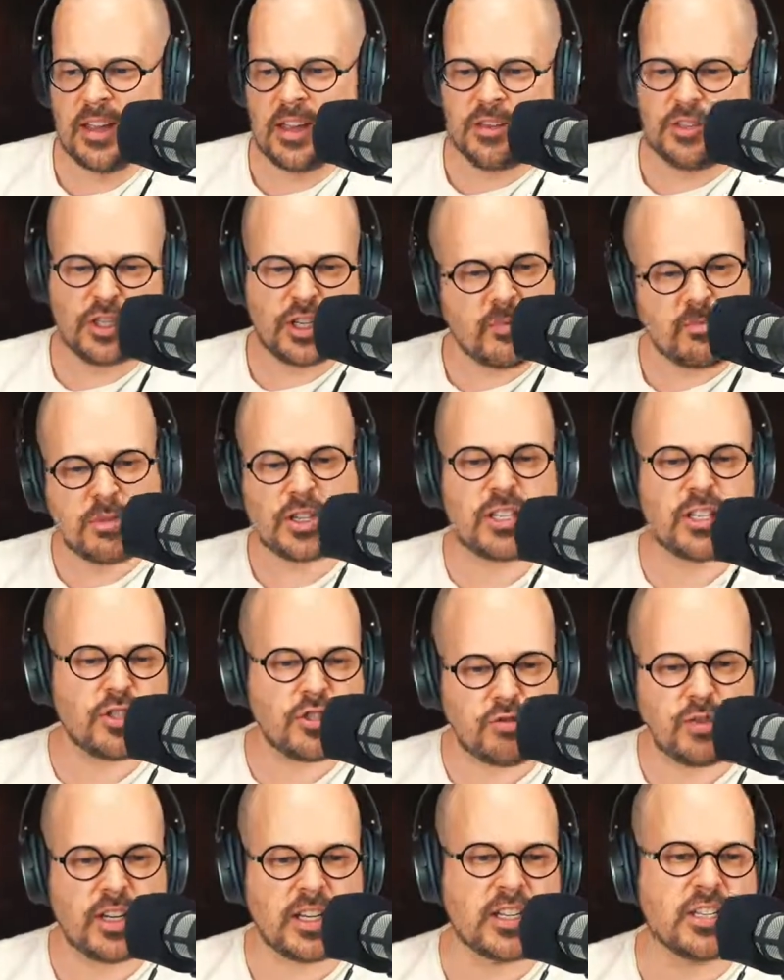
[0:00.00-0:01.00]
tips and
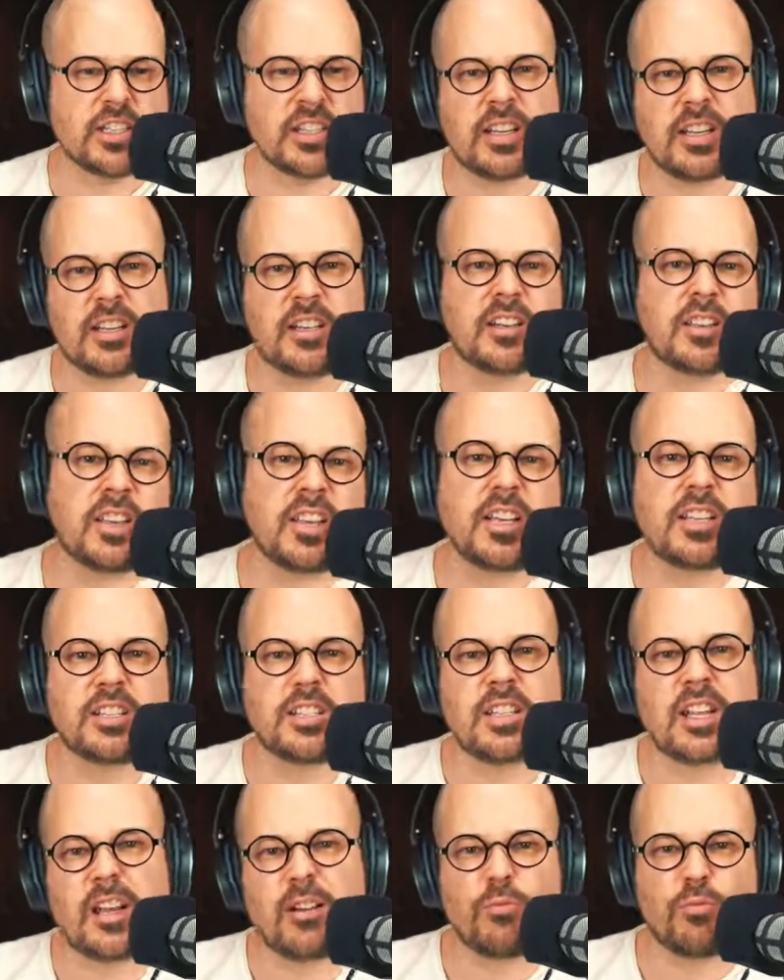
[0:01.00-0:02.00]
tricks, things
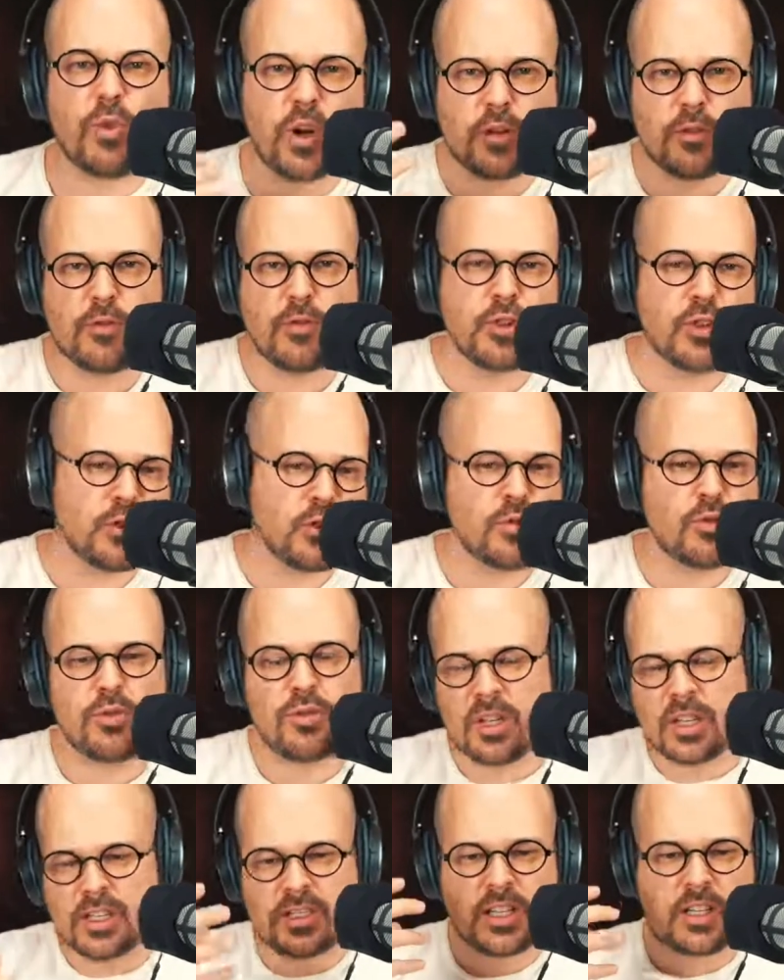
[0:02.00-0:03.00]
that have worked for you,
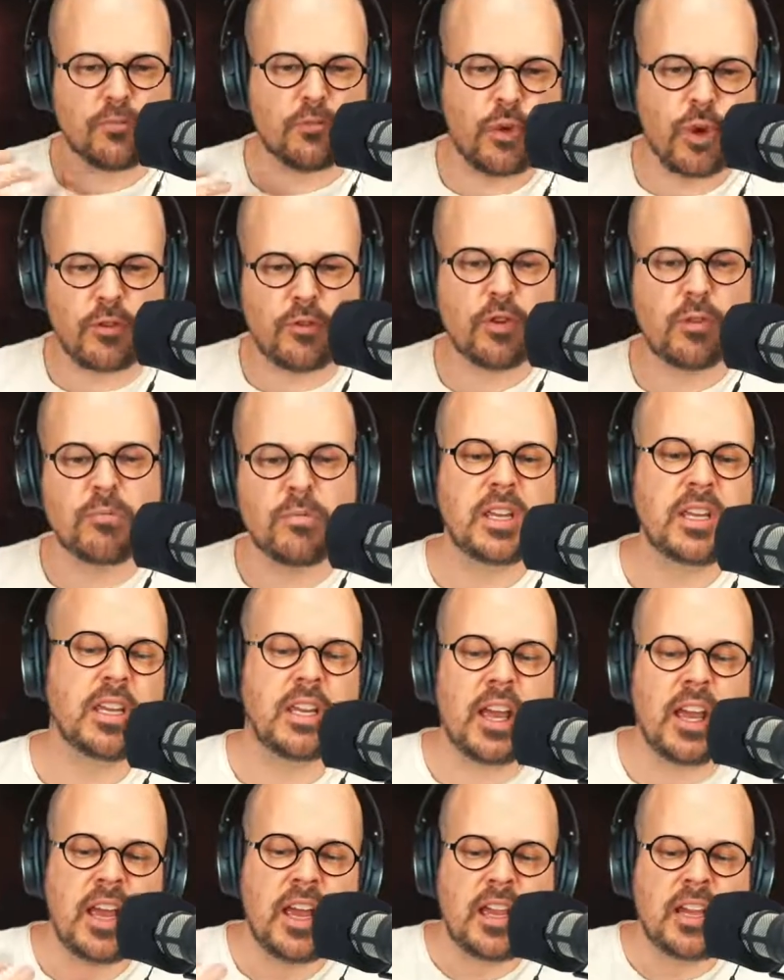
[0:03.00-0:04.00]
things that worked for me,
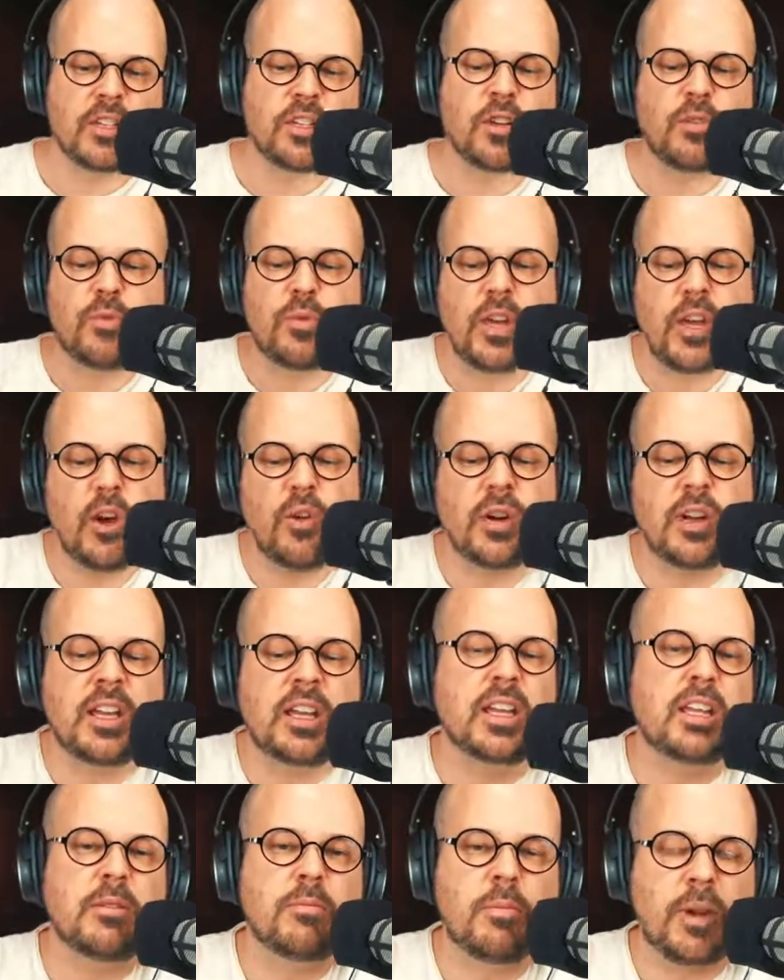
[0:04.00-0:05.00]
so we all can
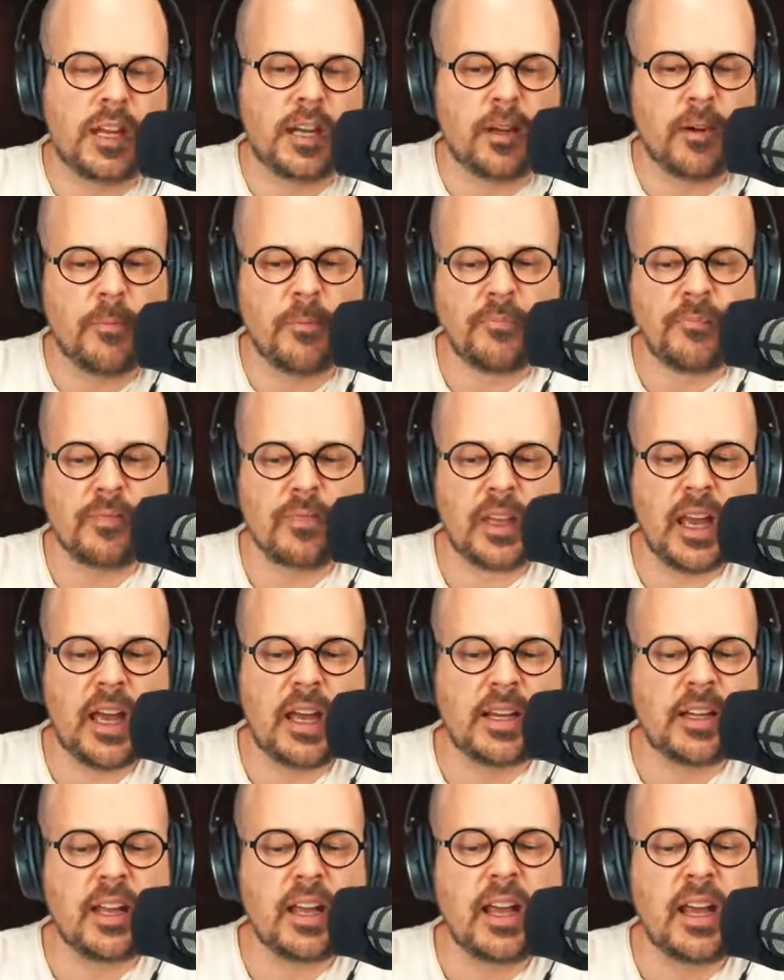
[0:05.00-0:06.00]
get better.
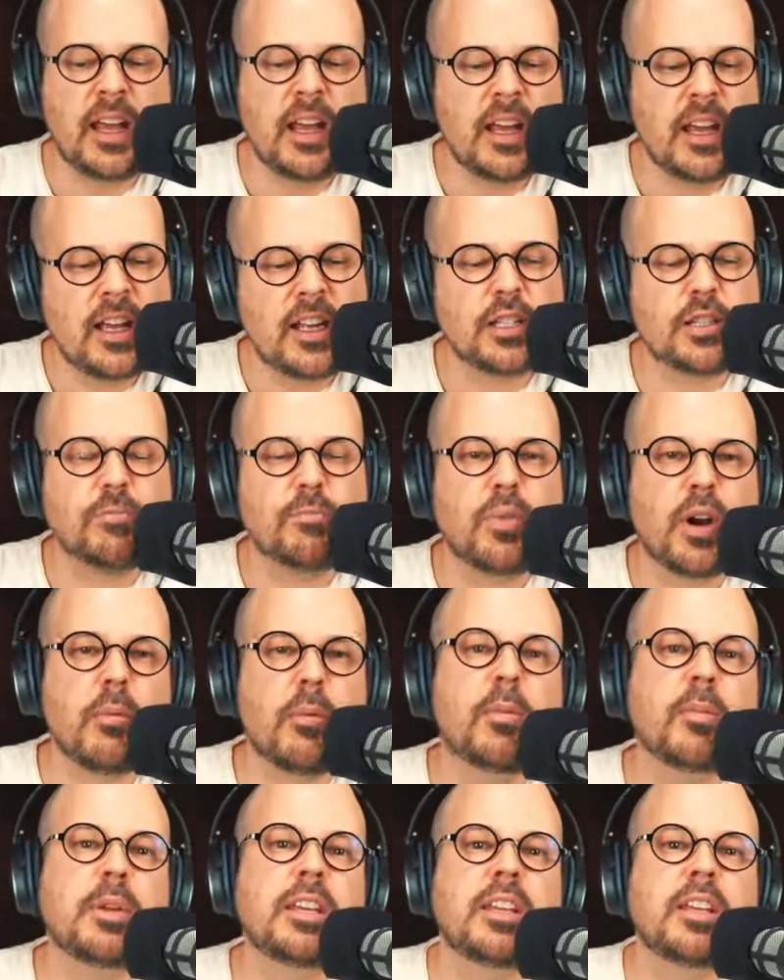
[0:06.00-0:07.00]
And it's
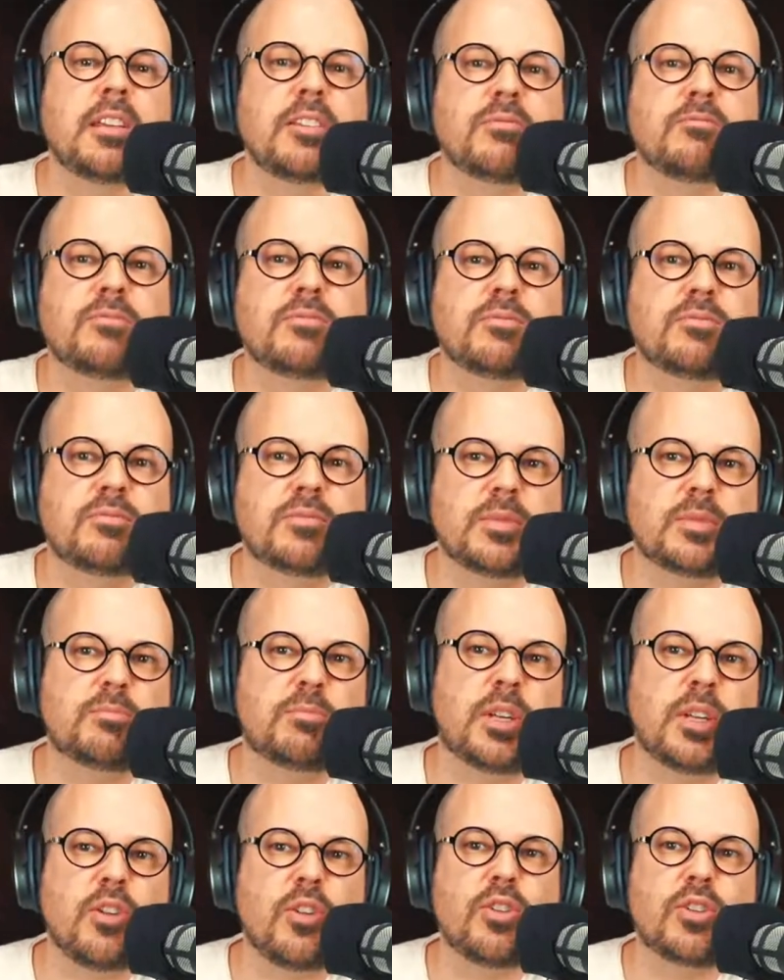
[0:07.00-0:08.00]
probably
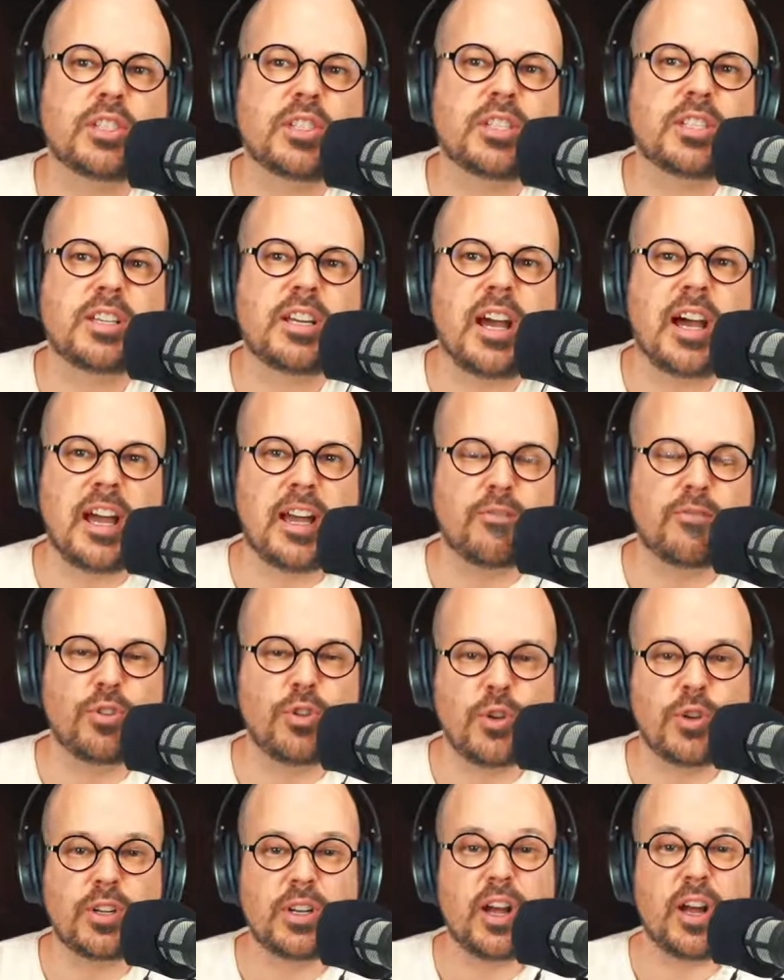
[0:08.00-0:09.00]
because I have
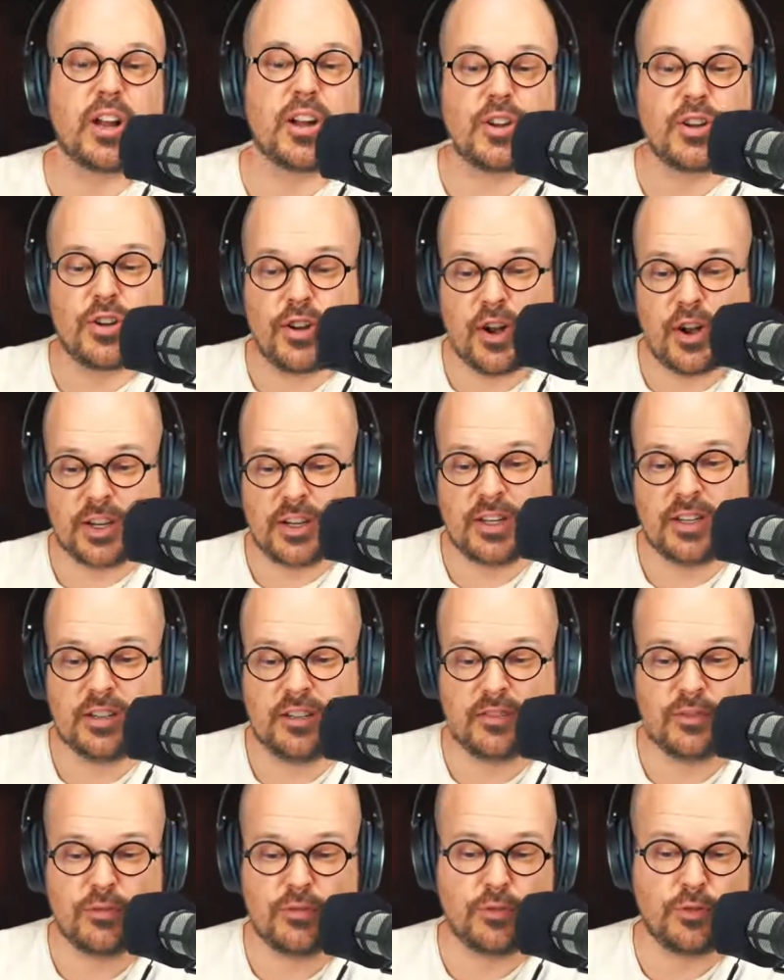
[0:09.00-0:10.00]
learned a lot
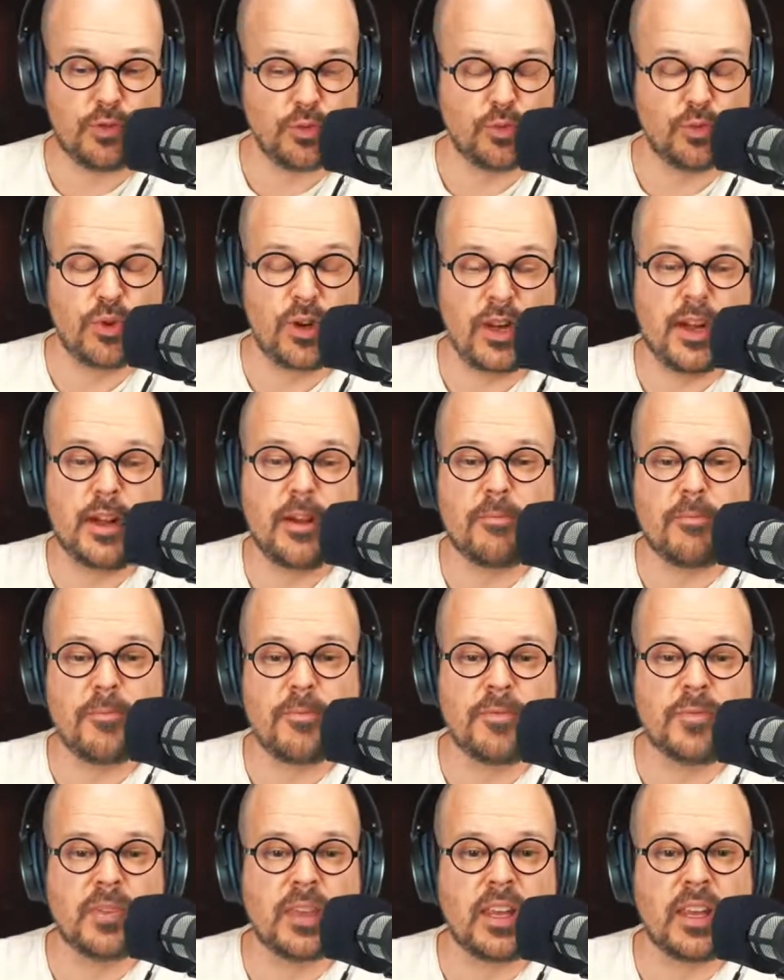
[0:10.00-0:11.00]
through
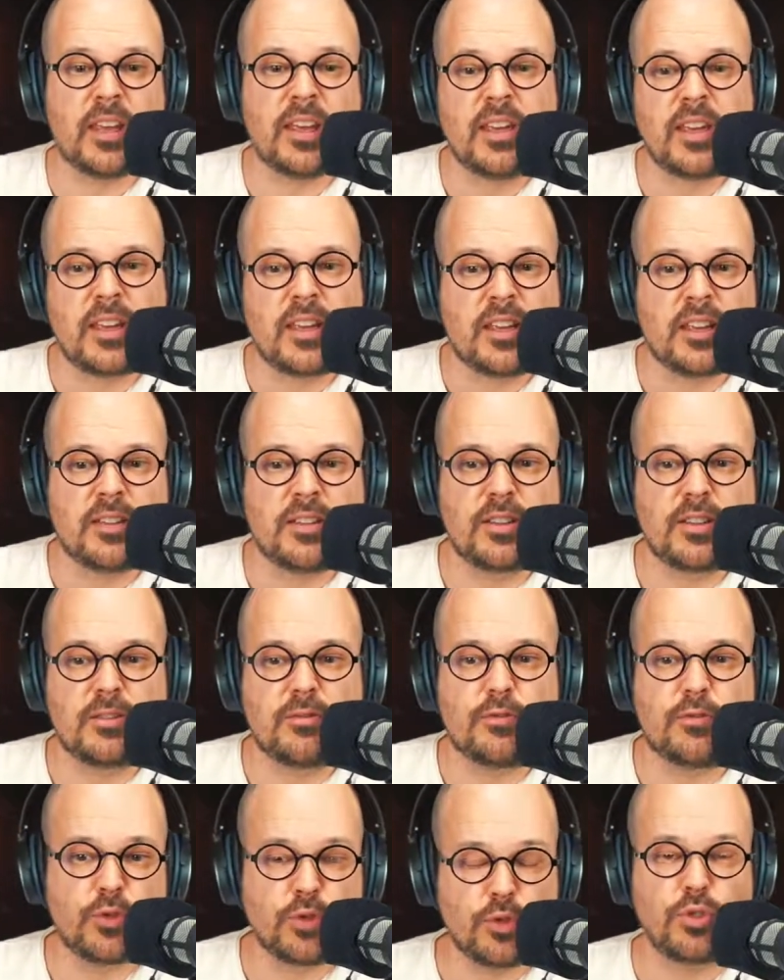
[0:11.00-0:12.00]

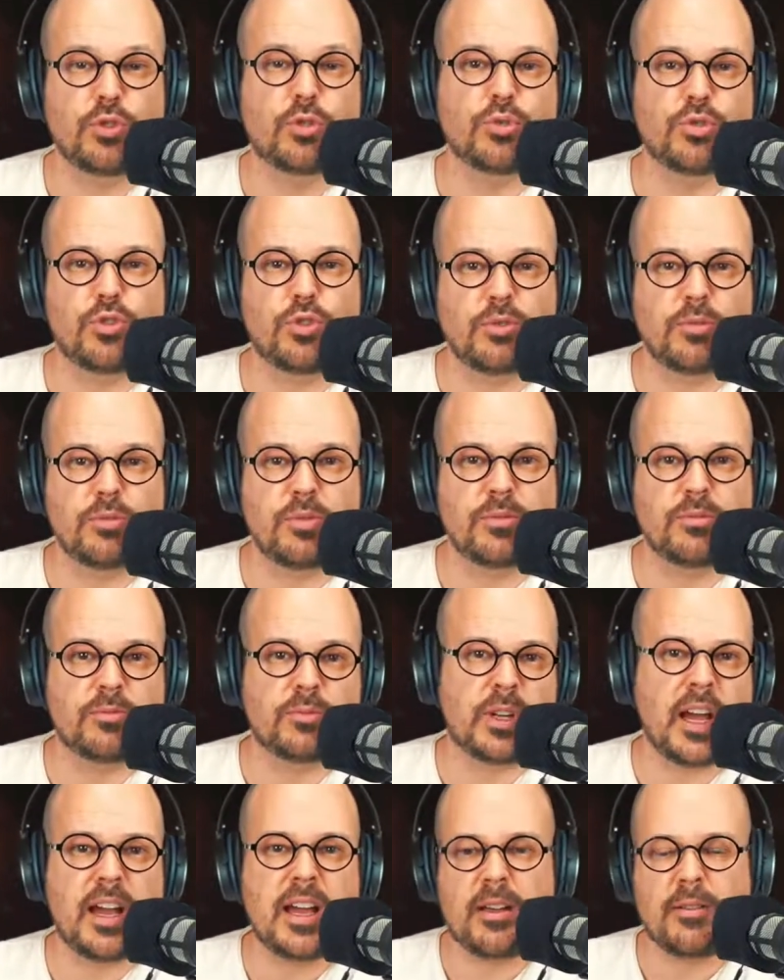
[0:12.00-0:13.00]
YouTube.
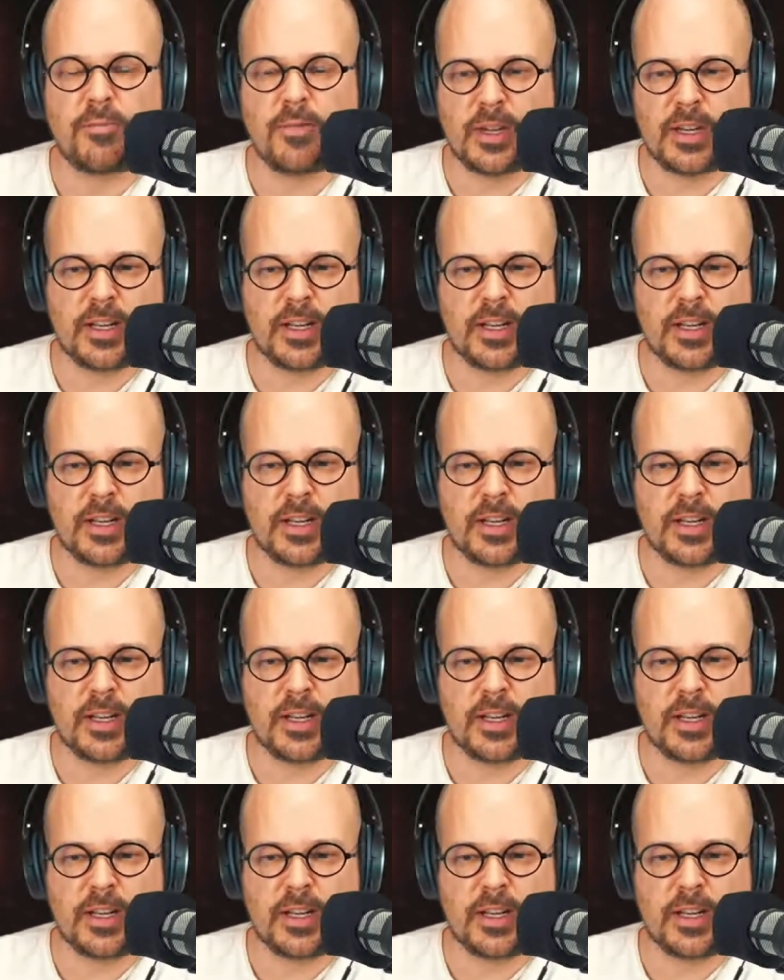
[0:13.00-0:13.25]
I have,